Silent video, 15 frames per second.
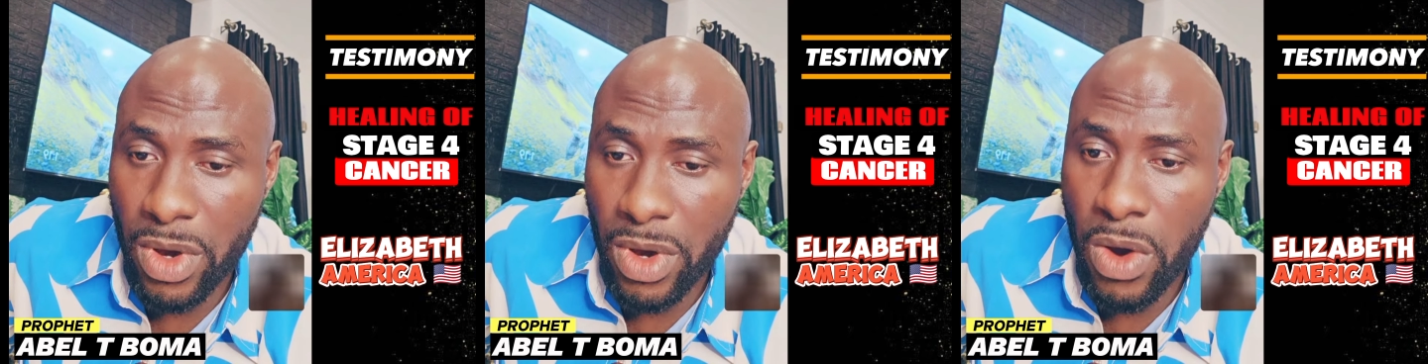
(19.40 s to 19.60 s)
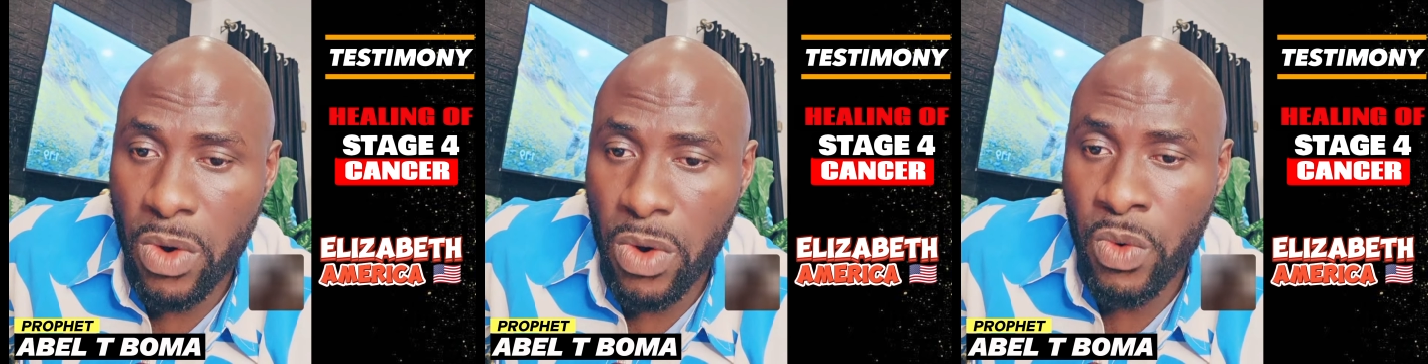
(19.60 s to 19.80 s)

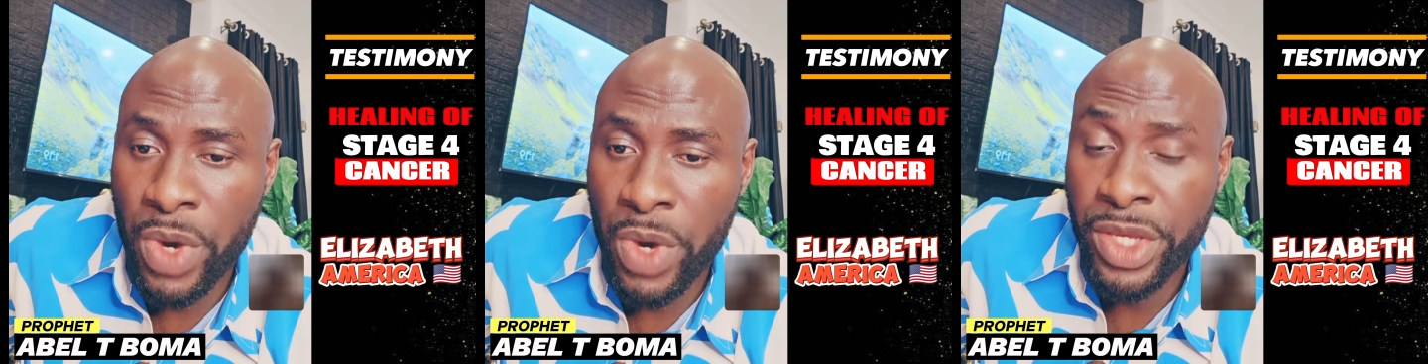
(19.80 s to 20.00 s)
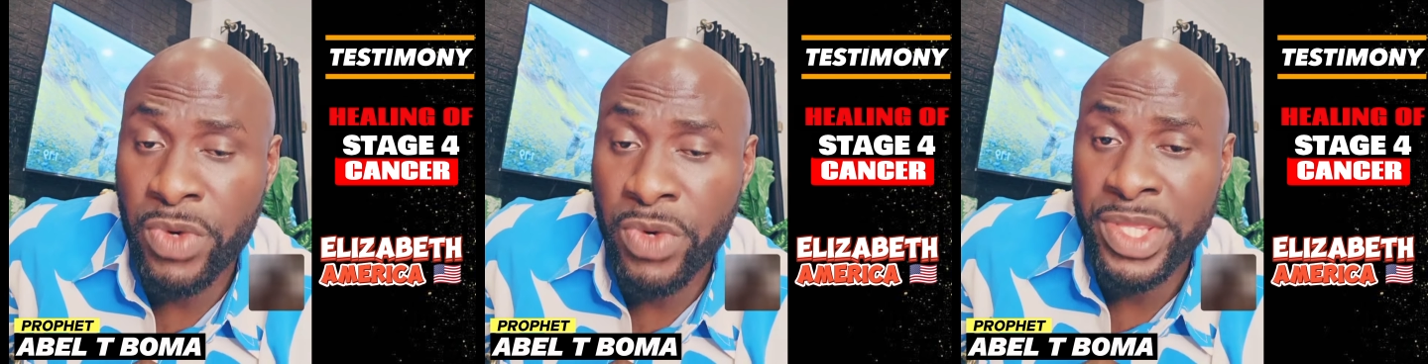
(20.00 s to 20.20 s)
Oh,
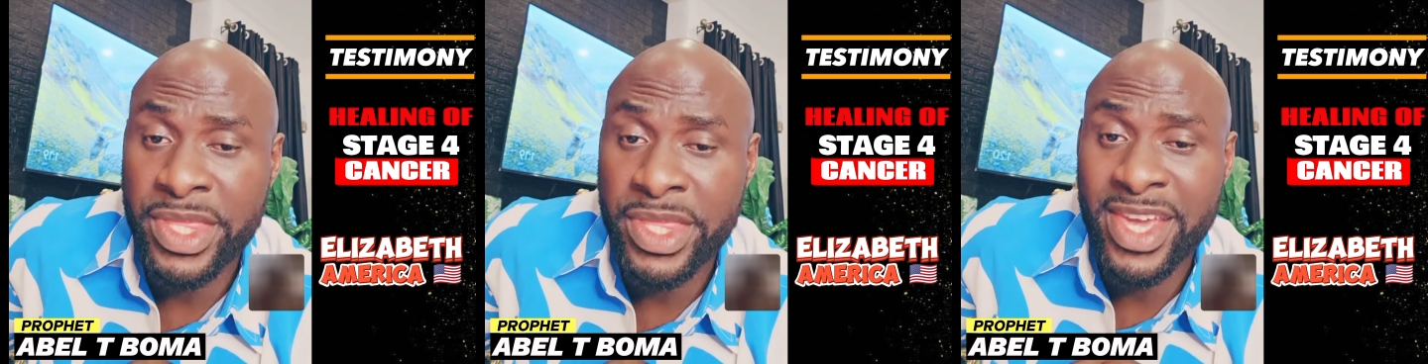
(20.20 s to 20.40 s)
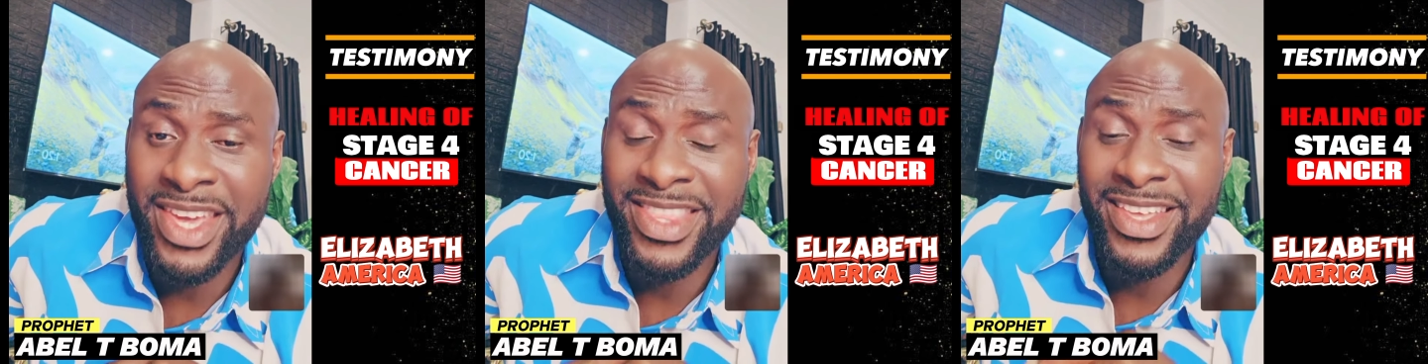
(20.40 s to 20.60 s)
when you were
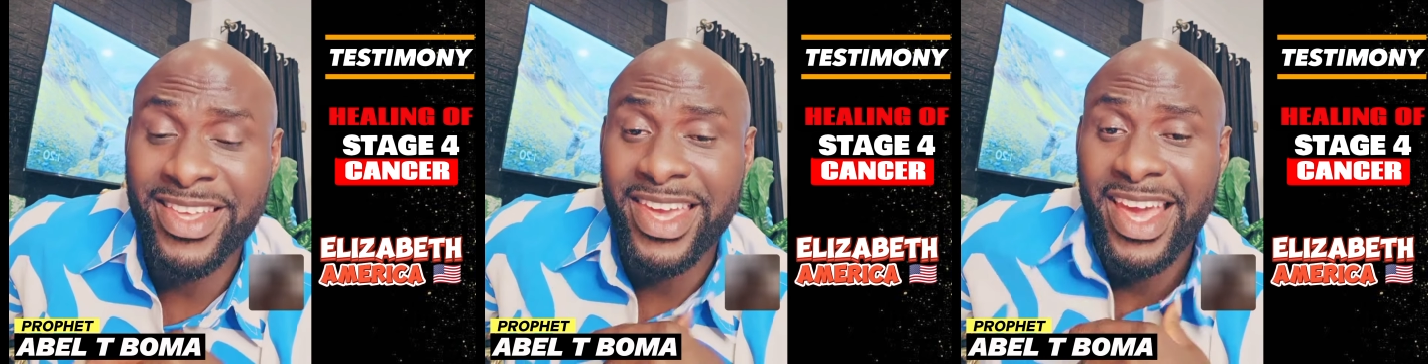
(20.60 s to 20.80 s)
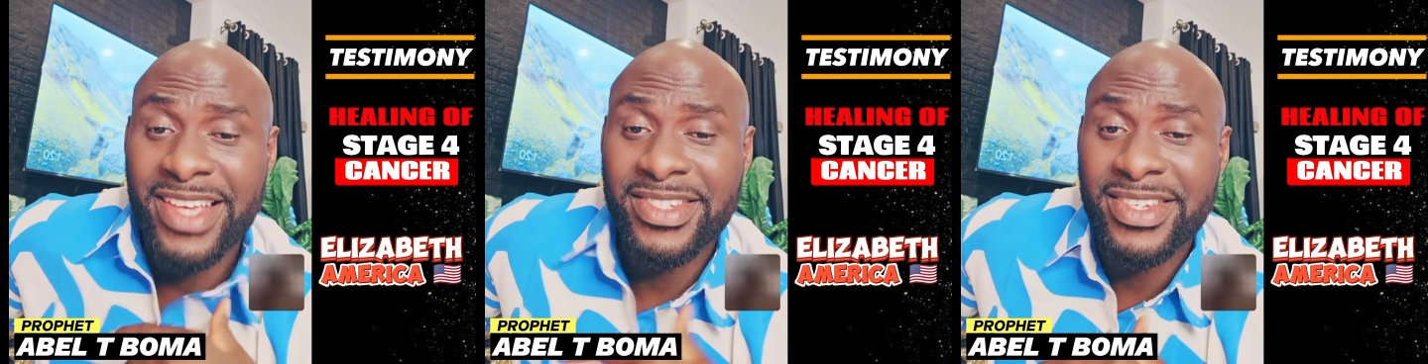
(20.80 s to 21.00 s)
taking the
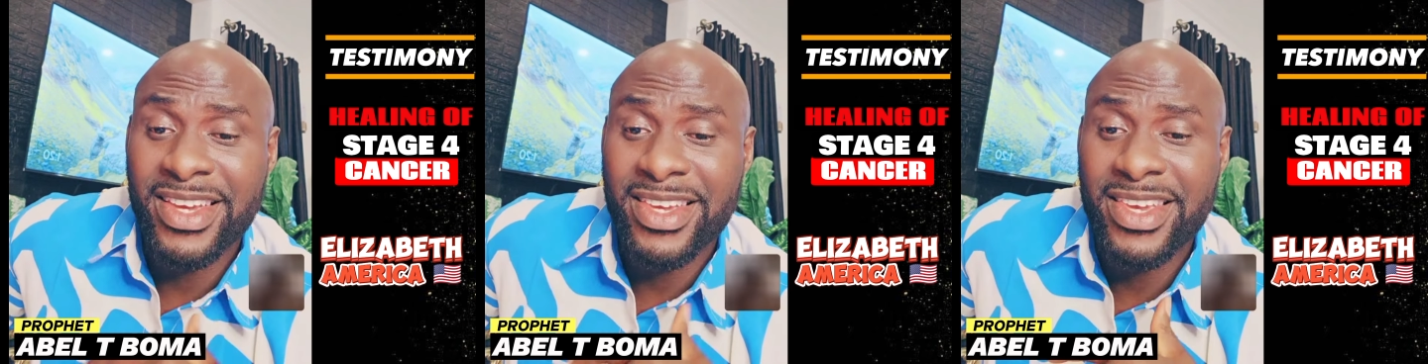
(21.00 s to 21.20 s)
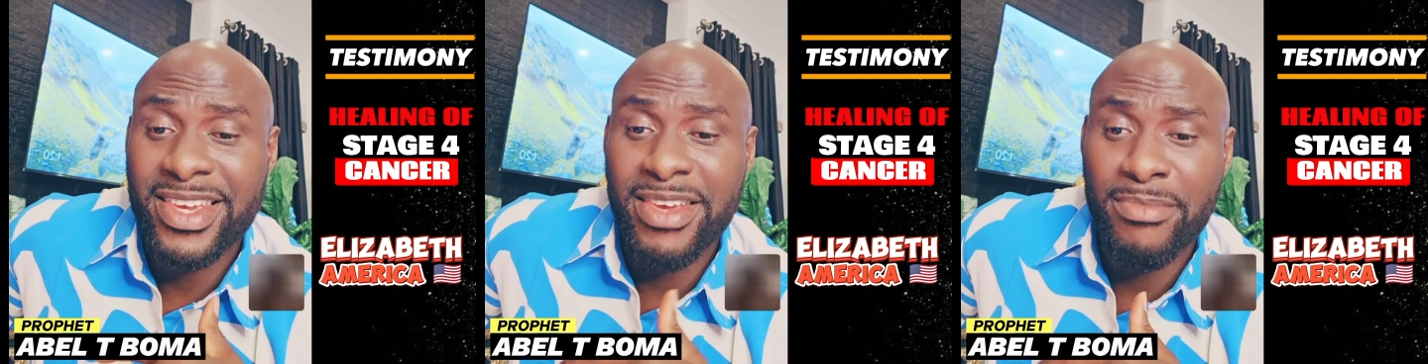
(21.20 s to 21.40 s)
cancer
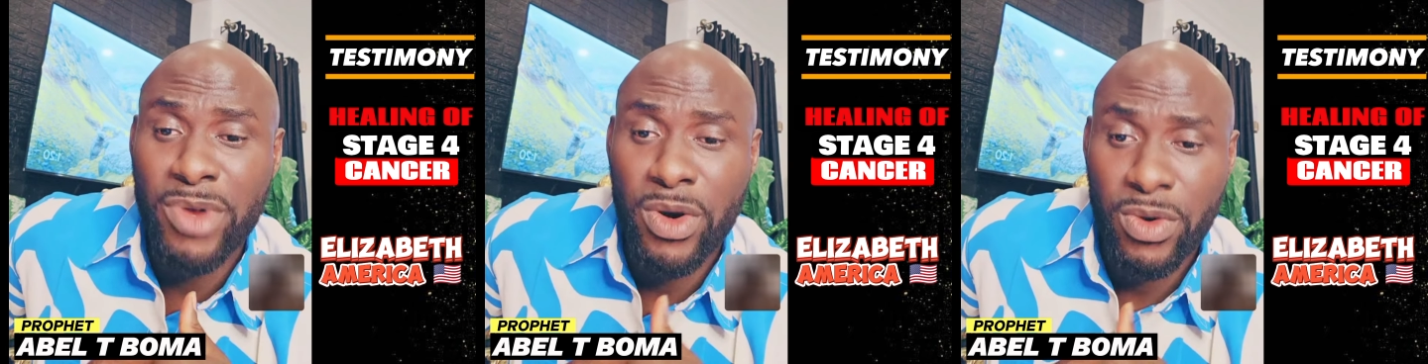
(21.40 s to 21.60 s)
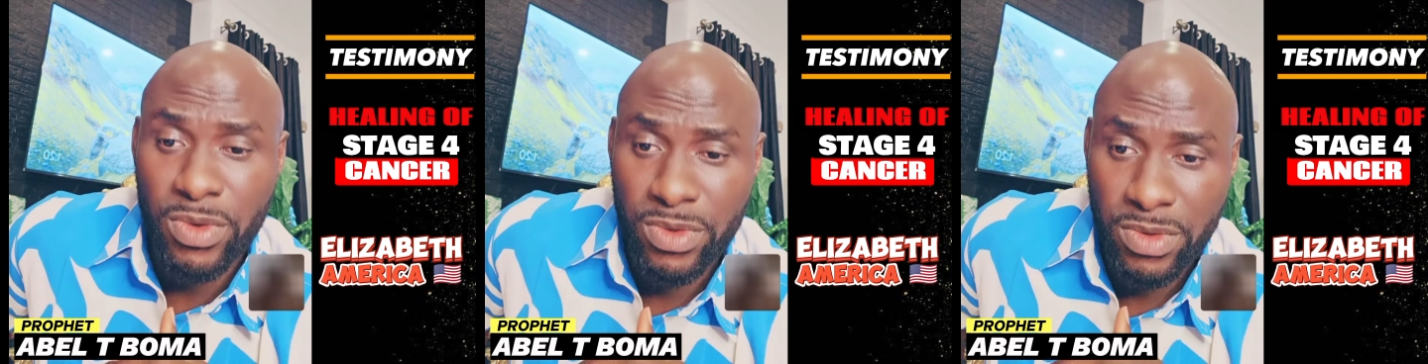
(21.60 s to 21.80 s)

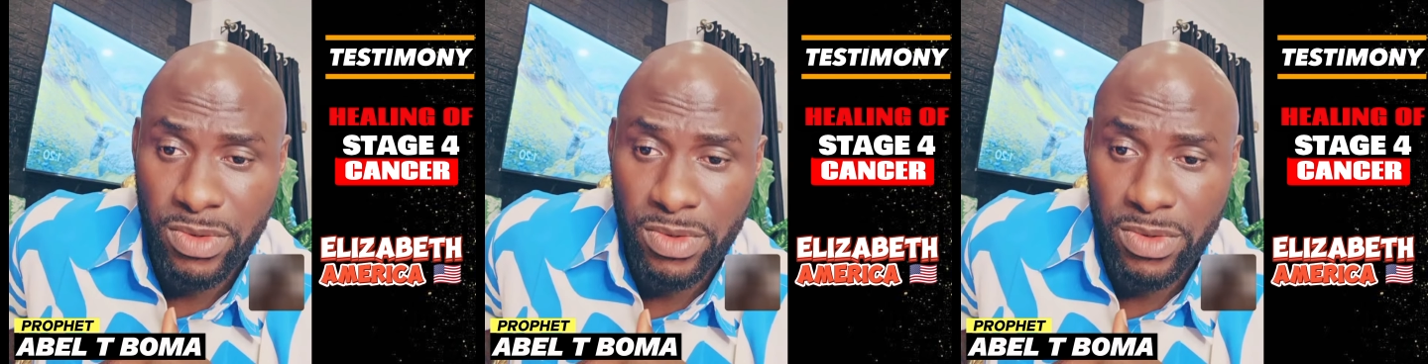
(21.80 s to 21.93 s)
chemo?